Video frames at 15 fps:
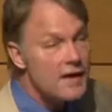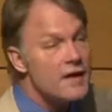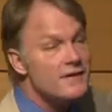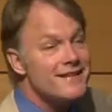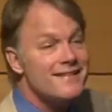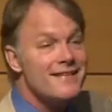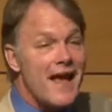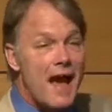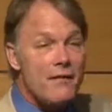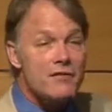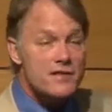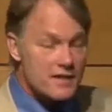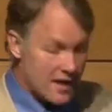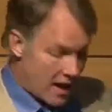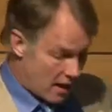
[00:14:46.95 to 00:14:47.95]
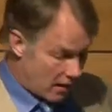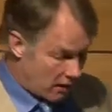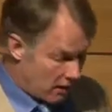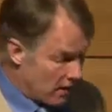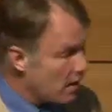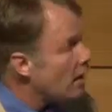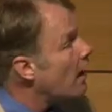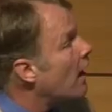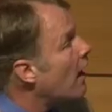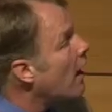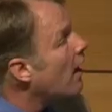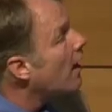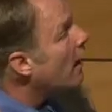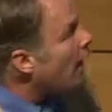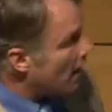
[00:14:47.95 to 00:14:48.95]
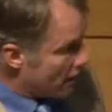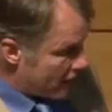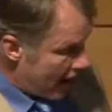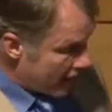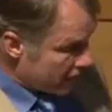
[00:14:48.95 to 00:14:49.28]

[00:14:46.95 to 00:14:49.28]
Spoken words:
to downscale that